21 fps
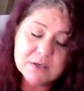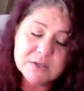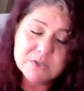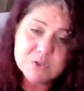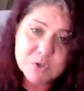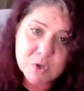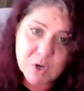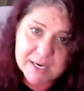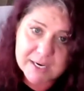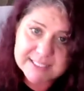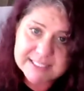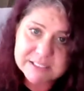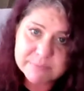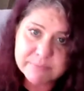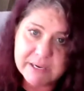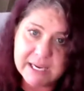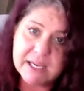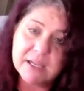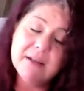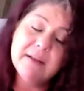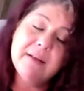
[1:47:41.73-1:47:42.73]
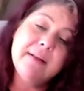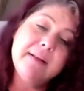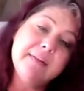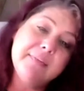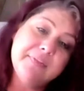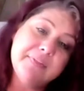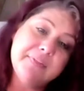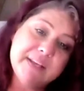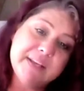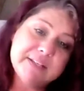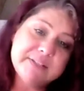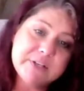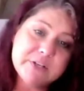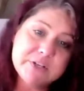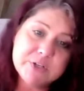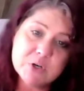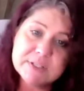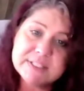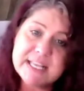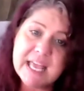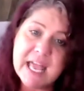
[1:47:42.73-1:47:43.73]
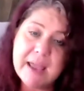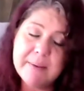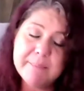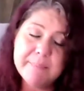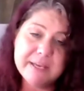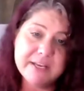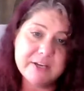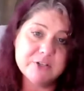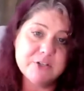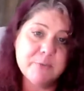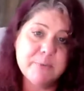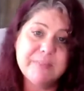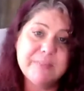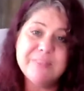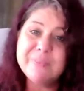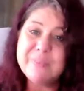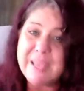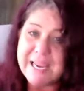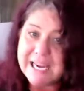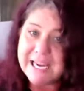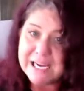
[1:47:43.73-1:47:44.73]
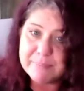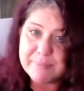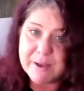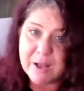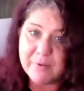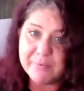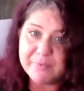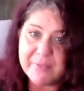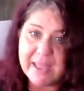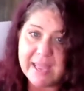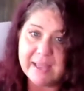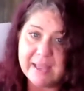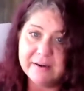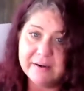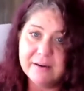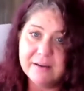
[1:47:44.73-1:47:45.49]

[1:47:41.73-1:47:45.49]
Trust me, this is your time because you've been thinking about that.